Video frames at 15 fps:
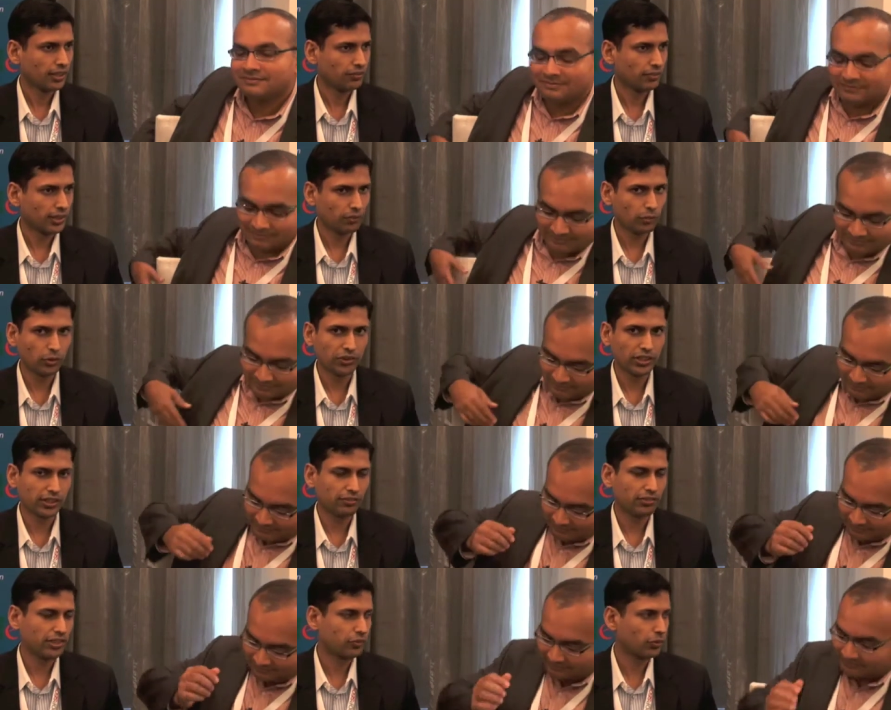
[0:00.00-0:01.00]
Speaker 1: we are moving
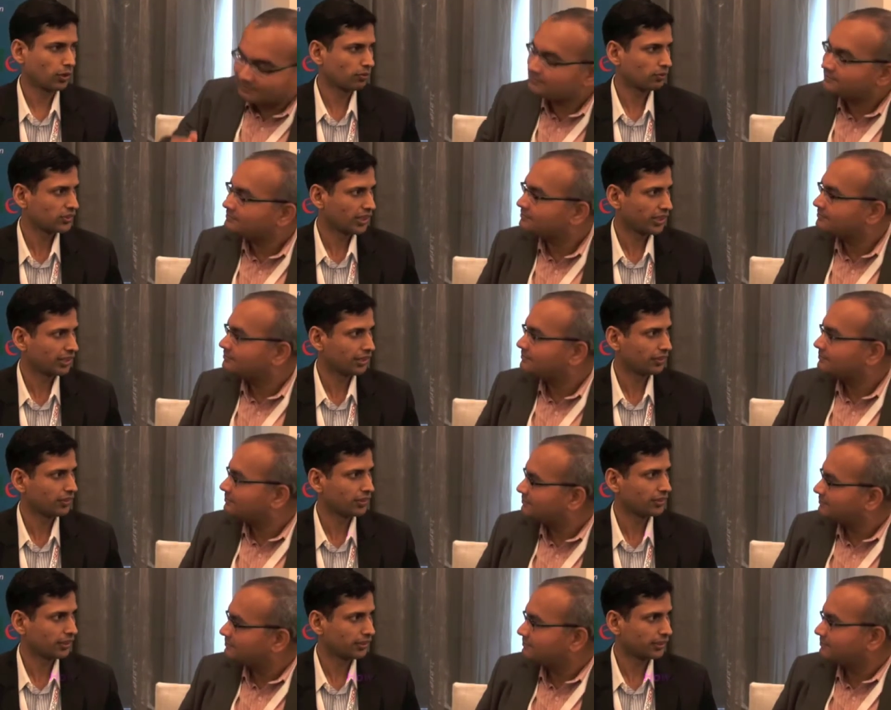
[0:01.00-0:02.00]
away from site
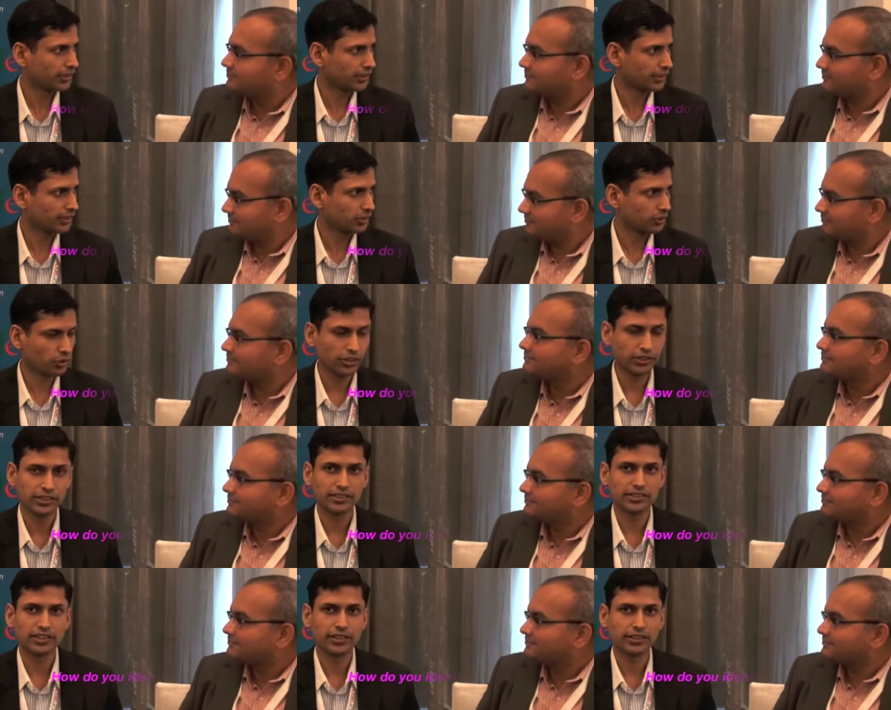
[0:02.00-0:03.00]
level targeting to
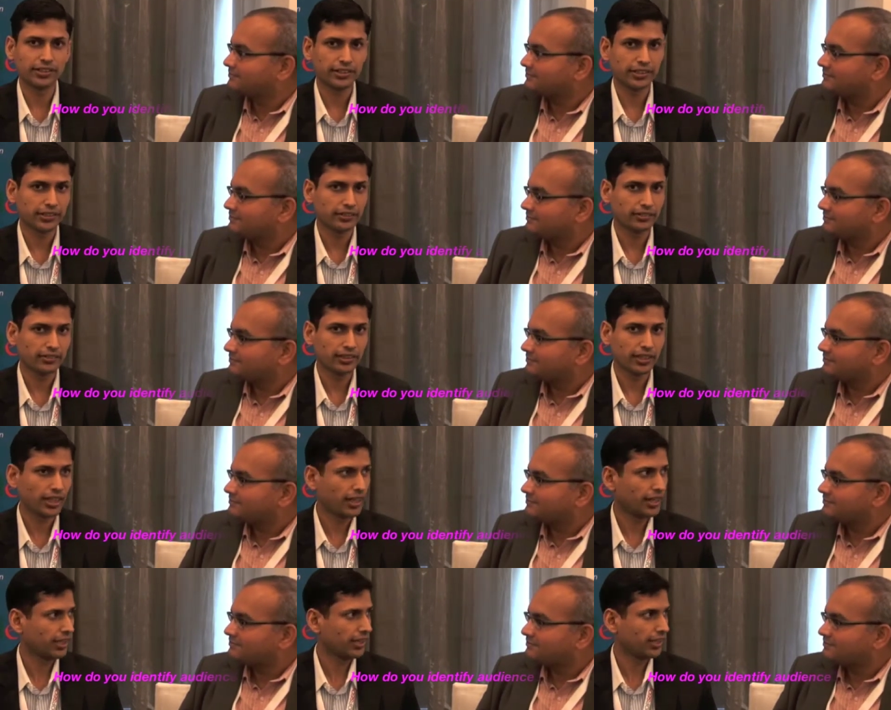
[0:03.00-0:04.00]
audience targeting
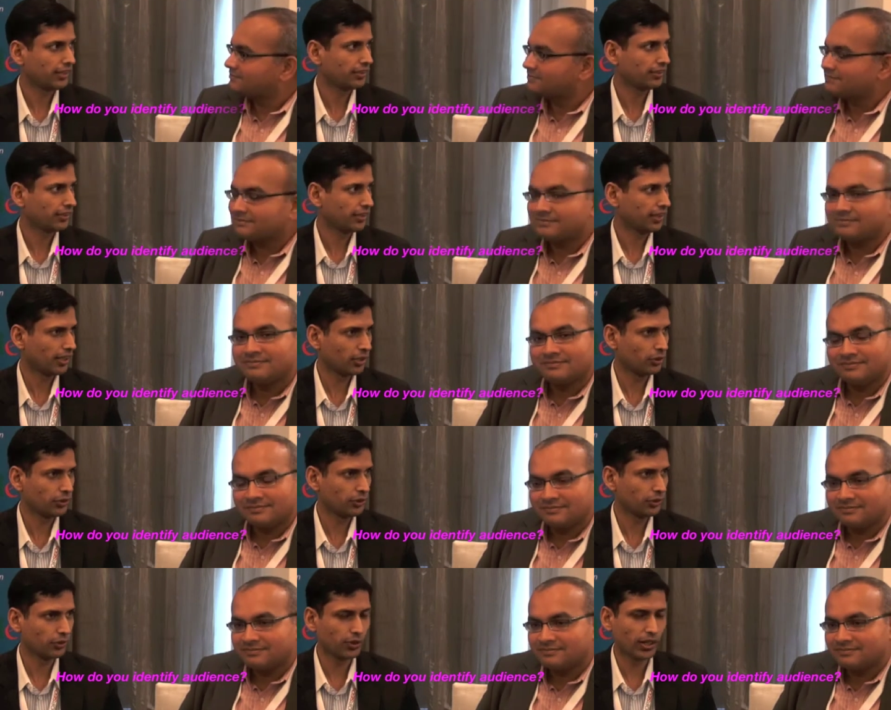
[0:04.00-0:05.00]
and how
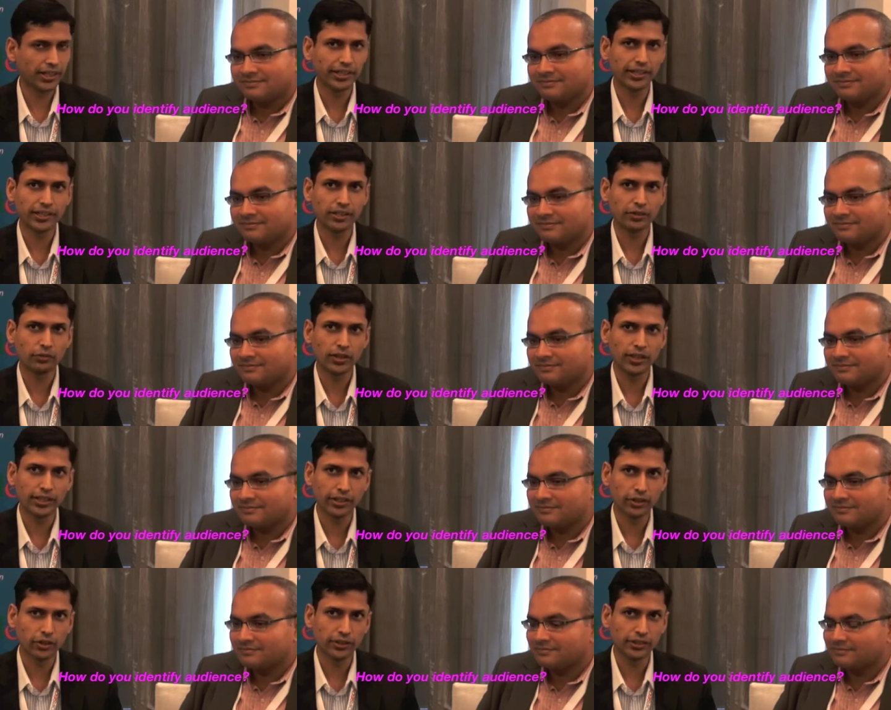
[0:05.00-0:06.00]
do you
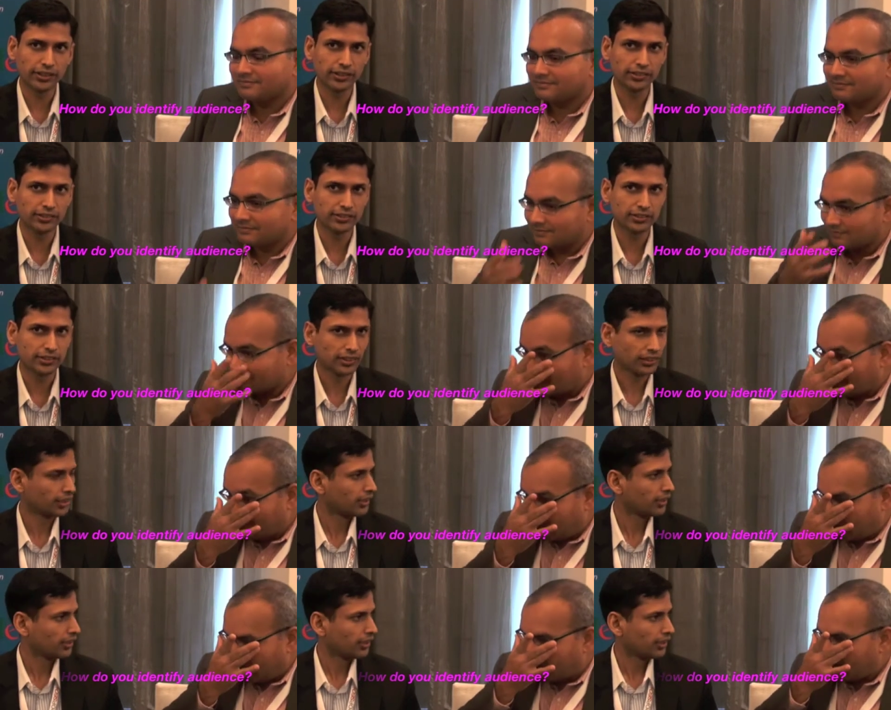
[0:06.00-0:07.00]
identify
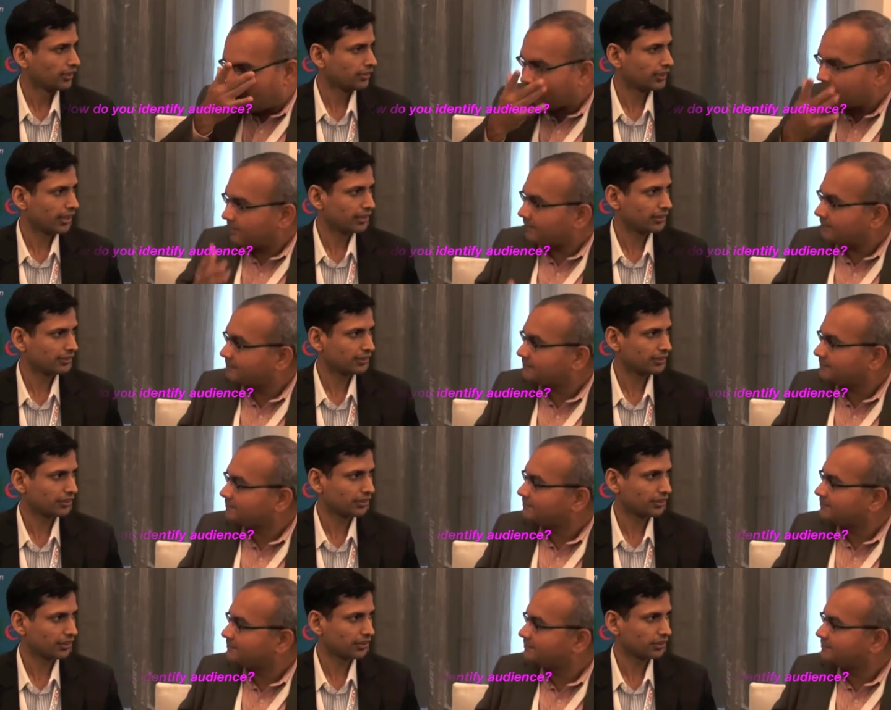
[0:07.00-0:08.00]
audience that is a
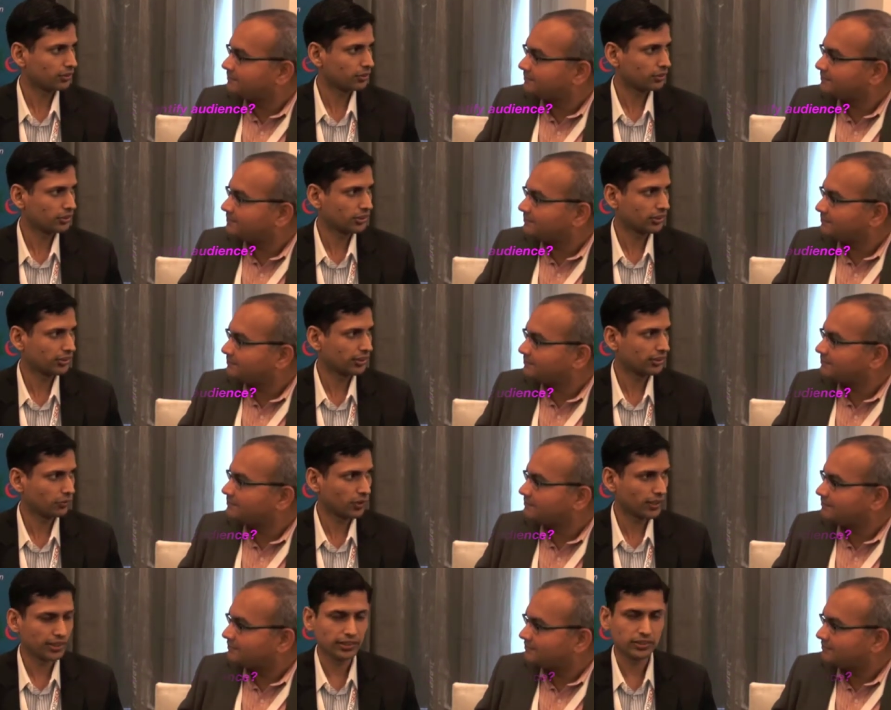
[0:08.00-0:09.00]
critical question that
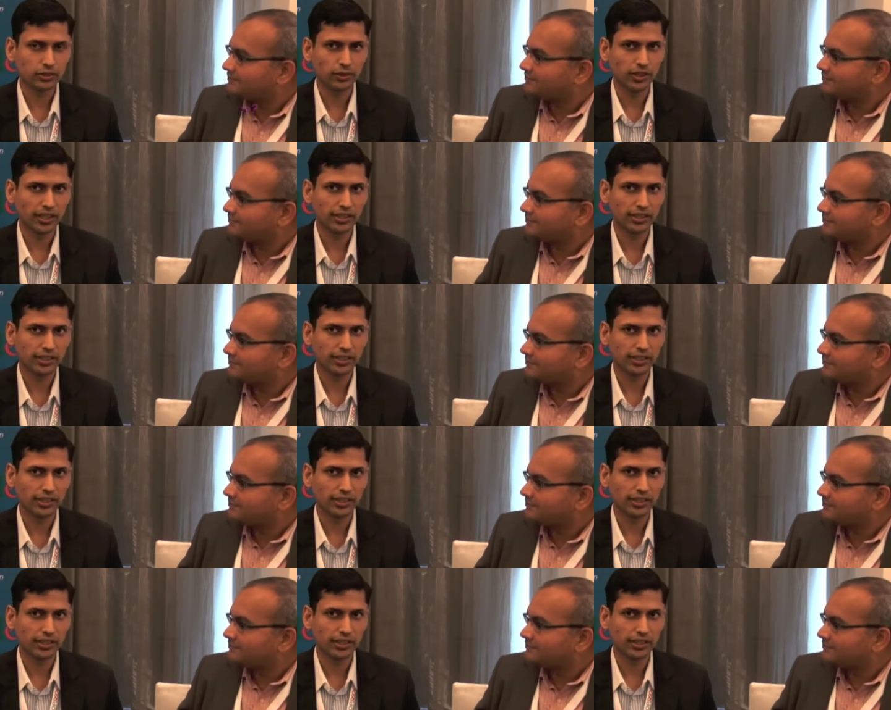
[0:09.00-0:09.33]
one has to